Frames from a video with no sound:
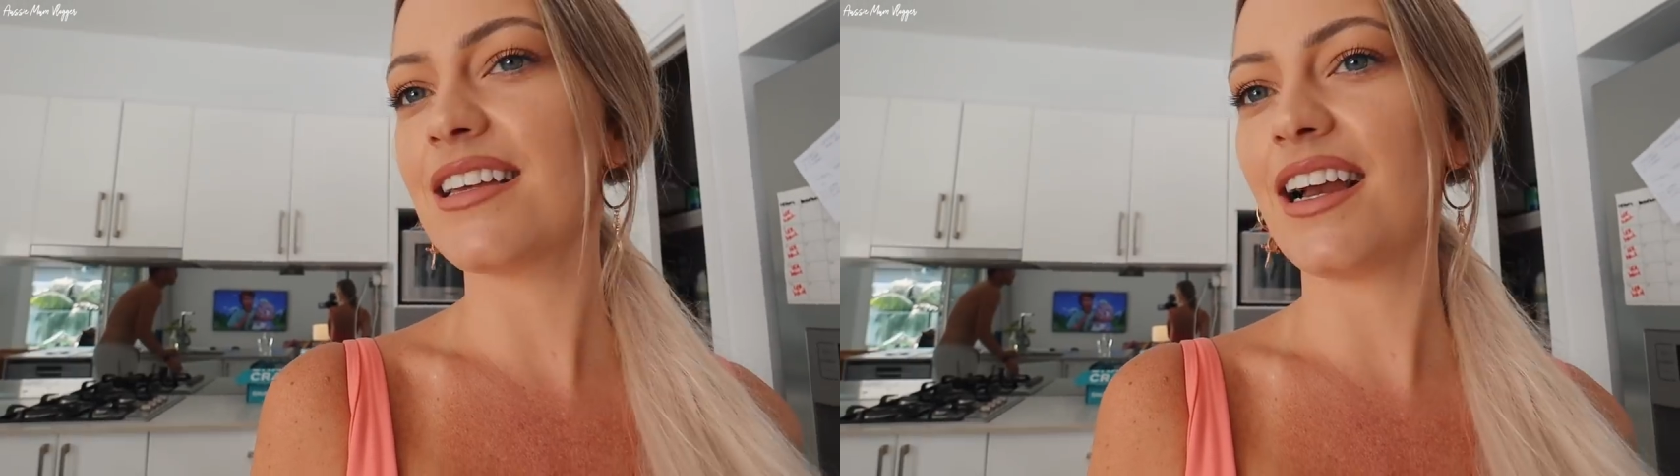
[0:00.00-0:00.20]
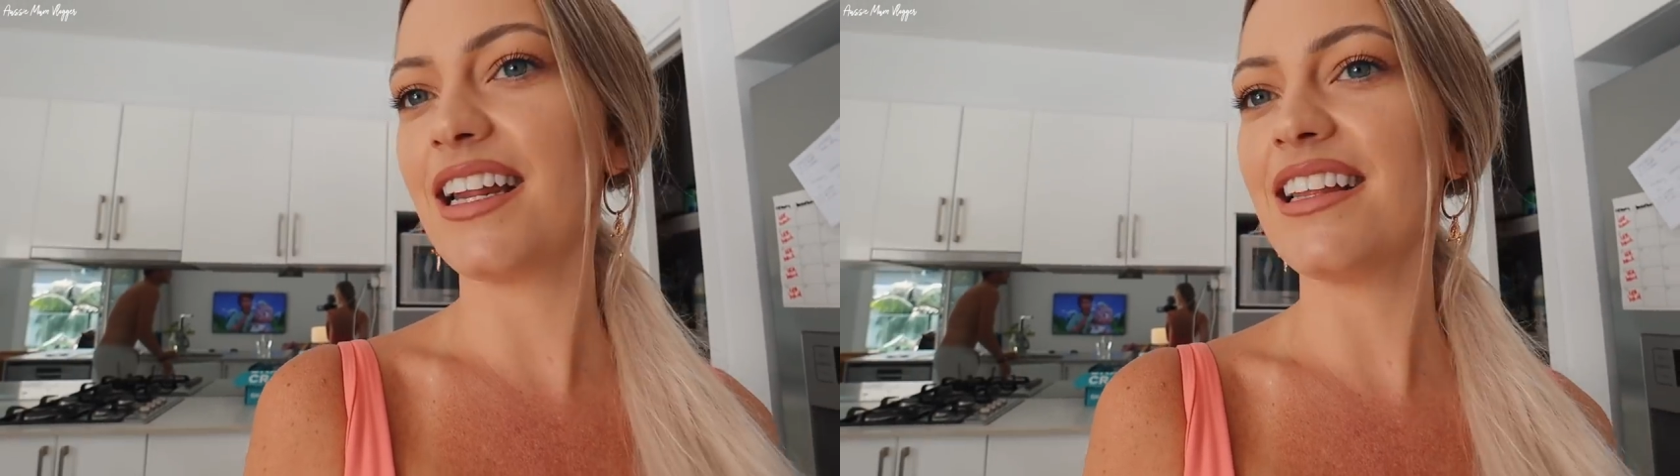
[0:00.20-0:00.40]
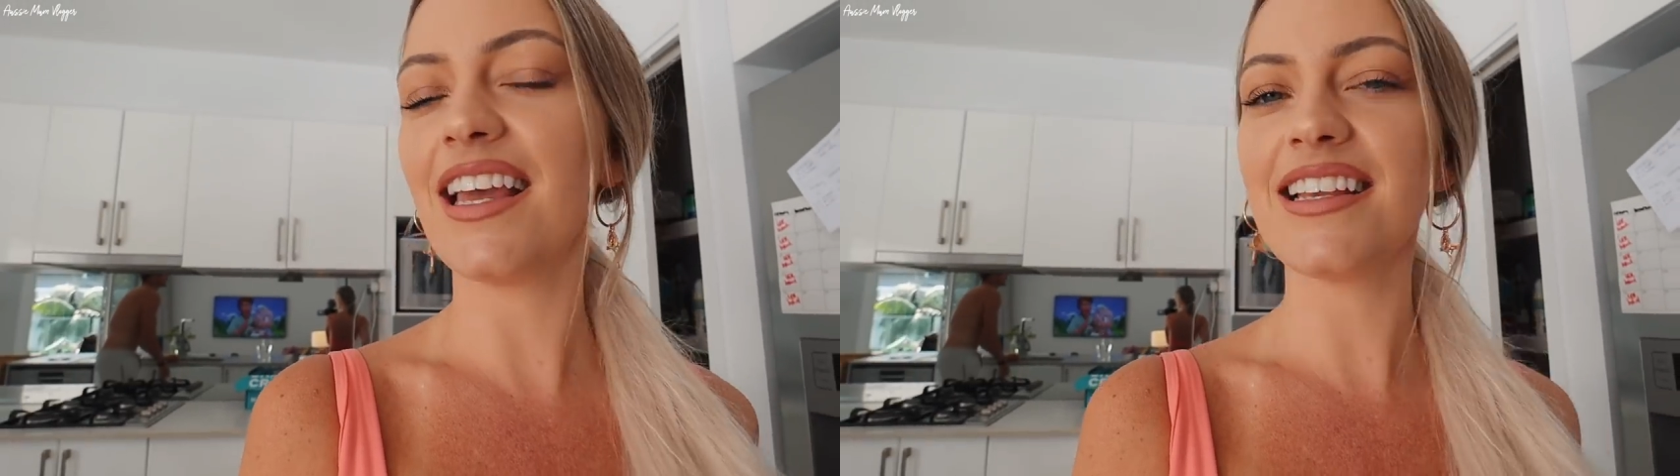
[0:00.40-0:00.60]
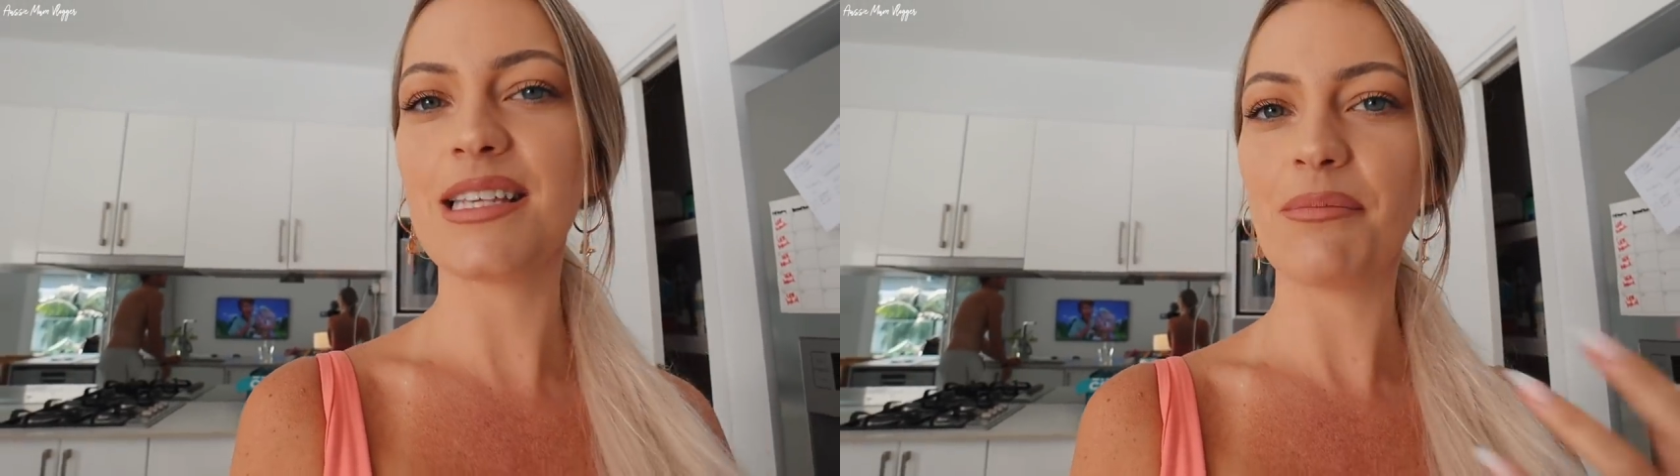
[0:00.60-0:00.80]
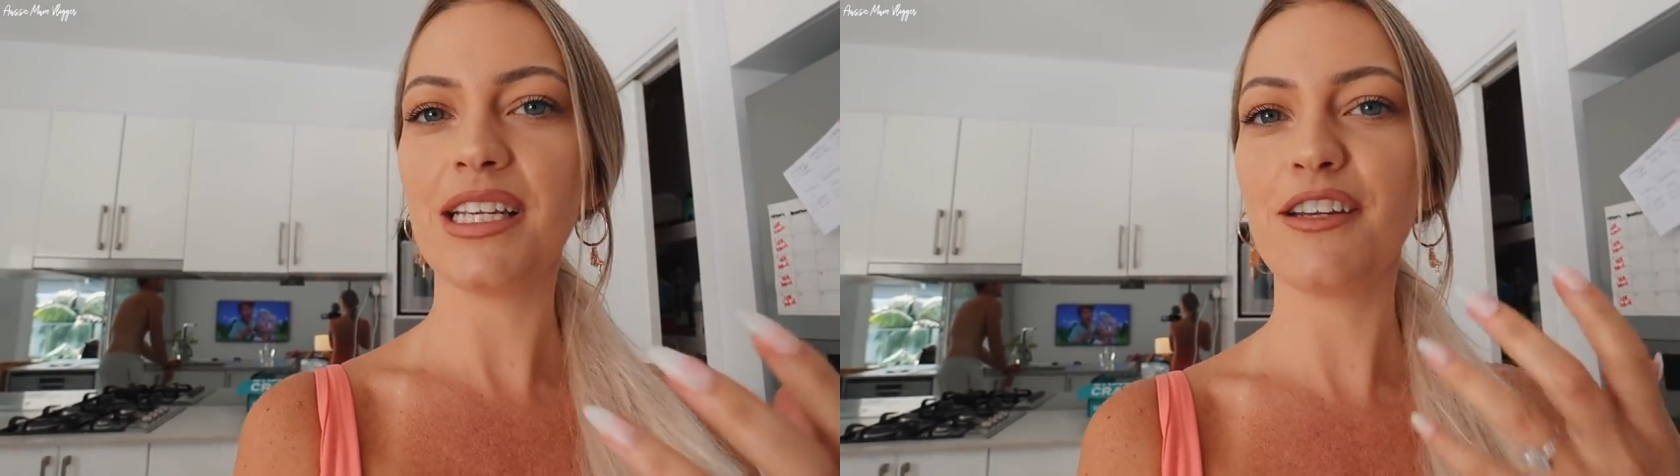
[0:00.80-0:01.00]
I need like
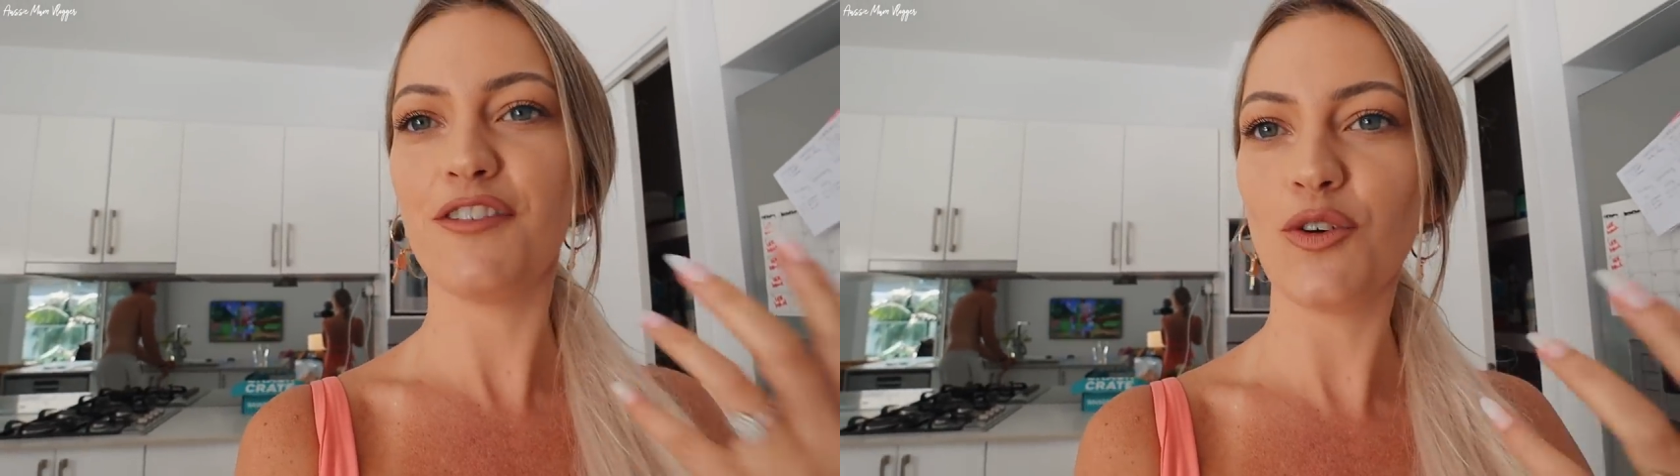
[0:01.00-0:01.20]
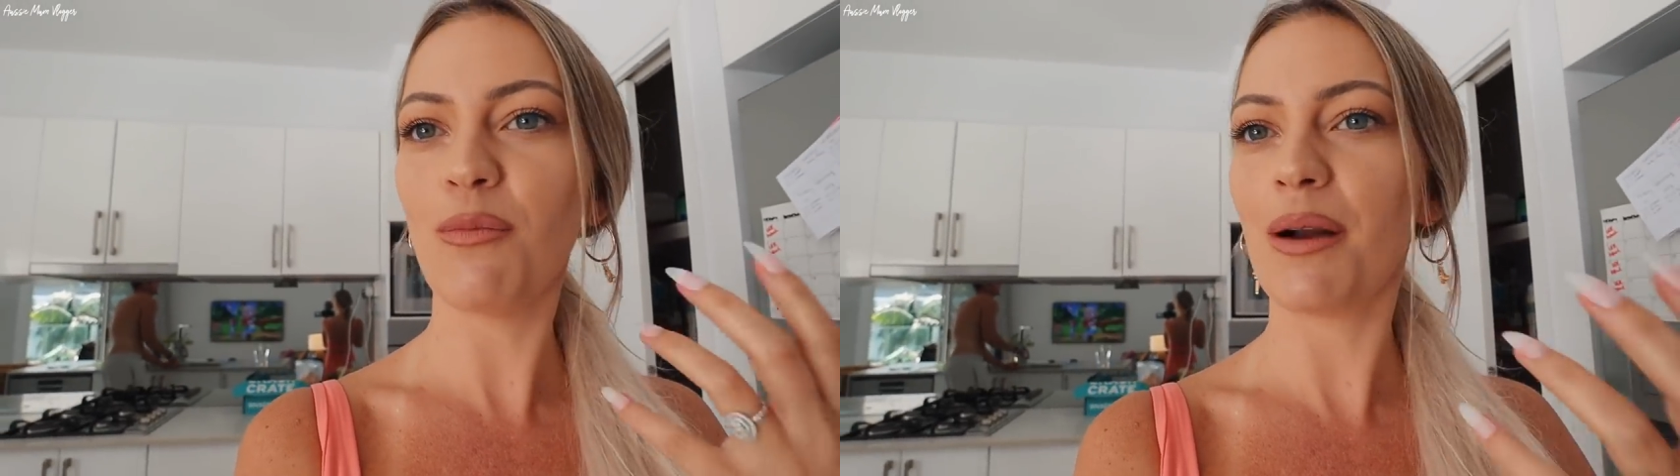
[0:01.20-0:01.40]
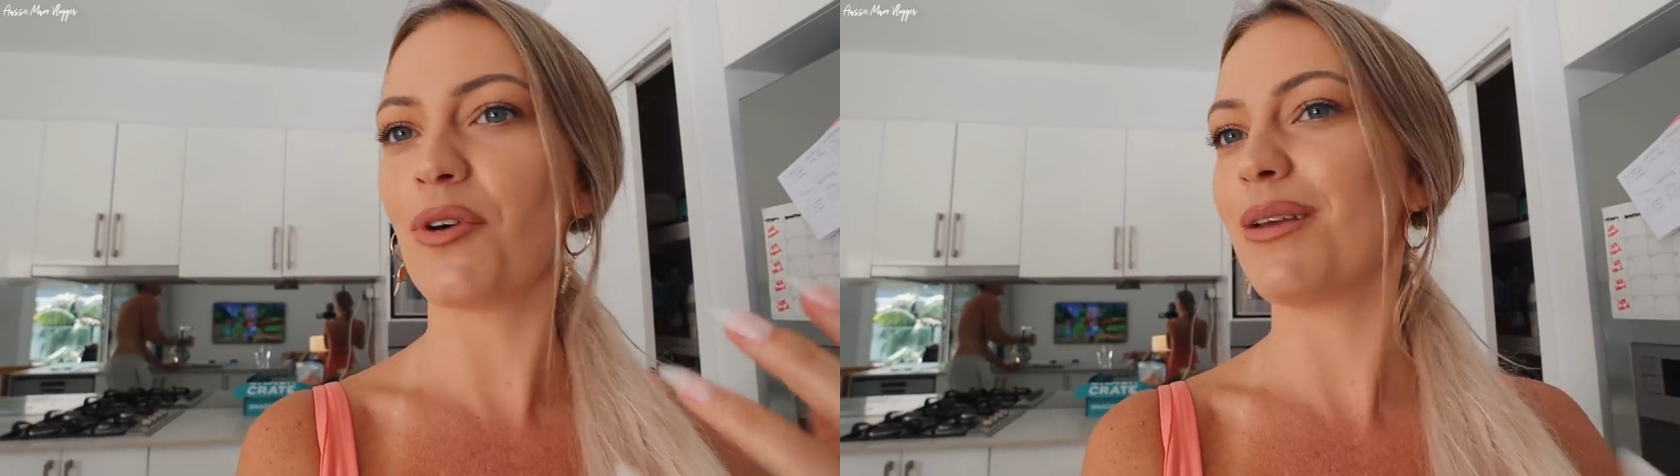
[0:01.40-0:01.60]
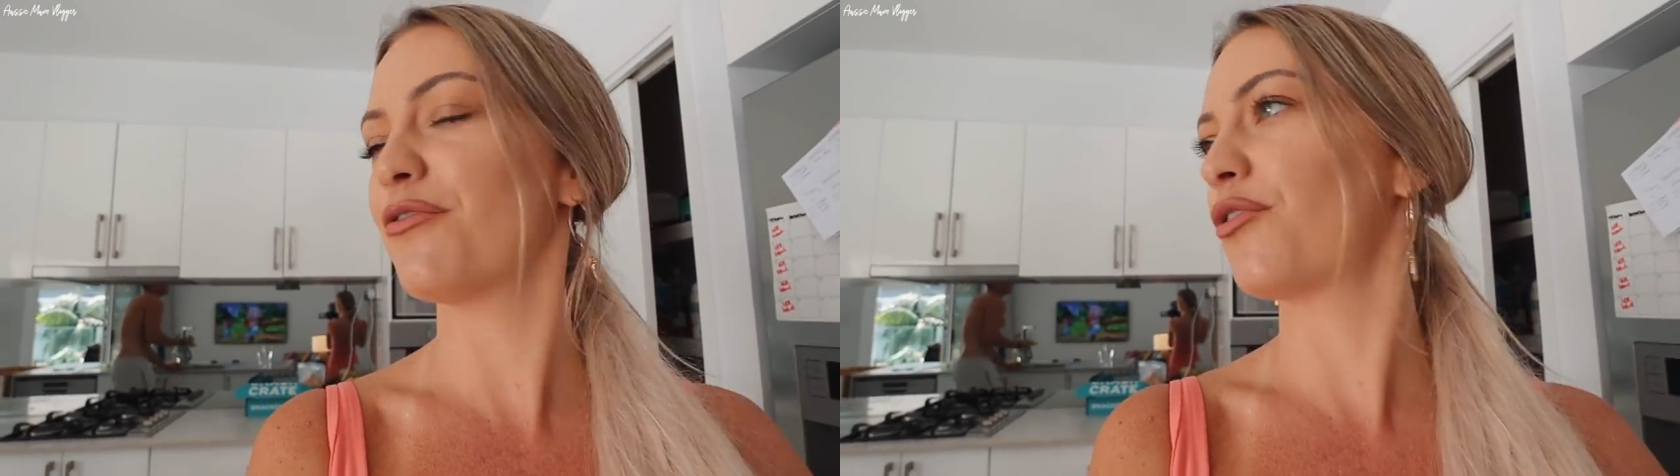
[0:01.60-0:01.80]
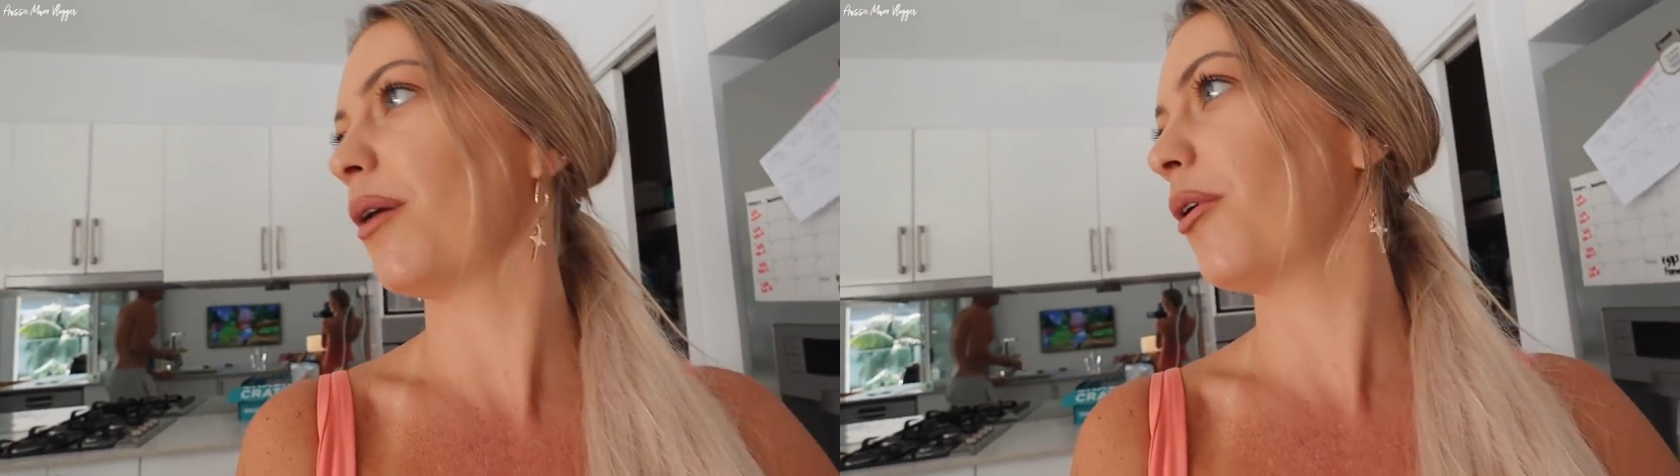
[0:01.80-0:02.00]
something to fuel my body
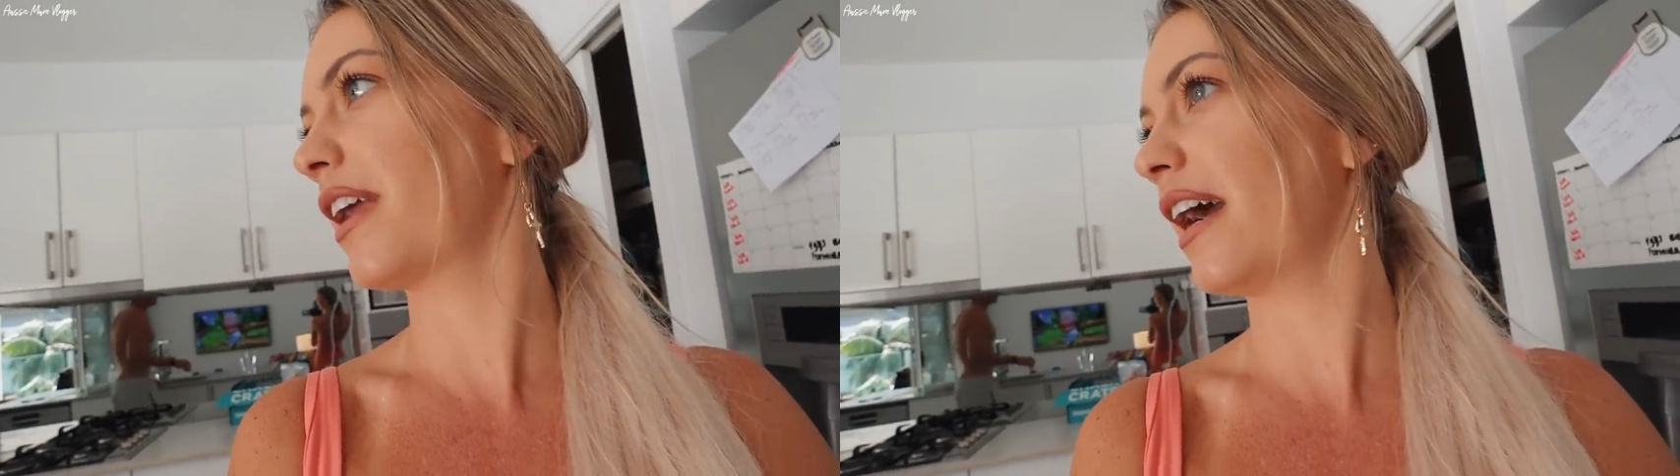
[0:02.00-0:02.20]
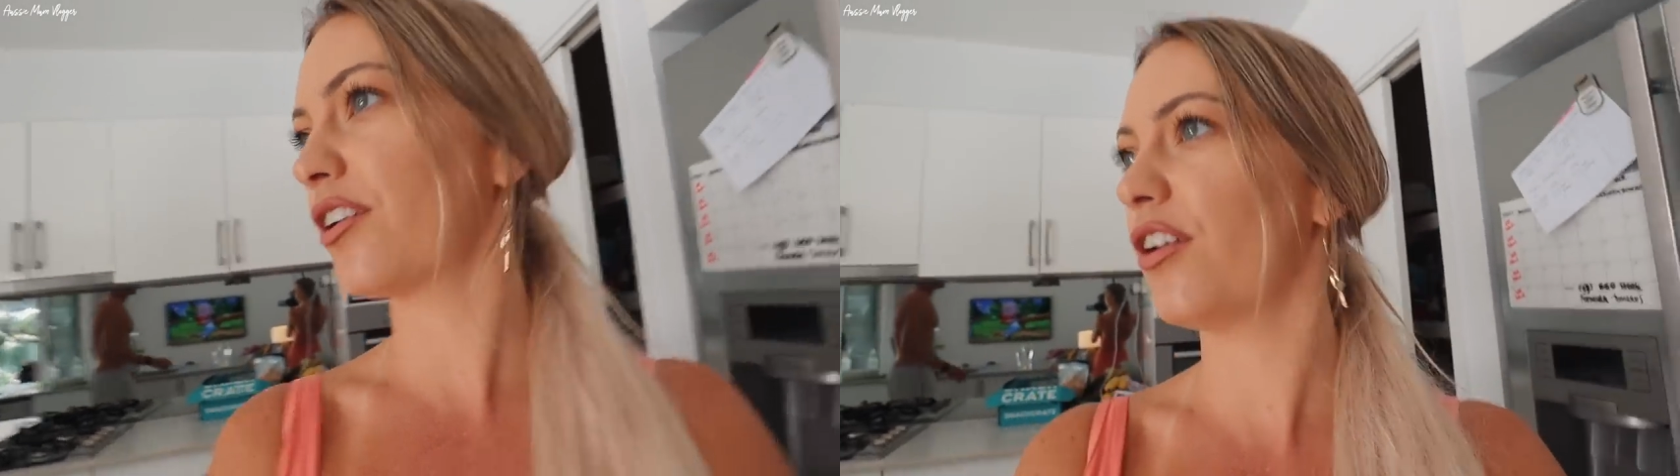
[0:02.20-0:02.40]
before I work out.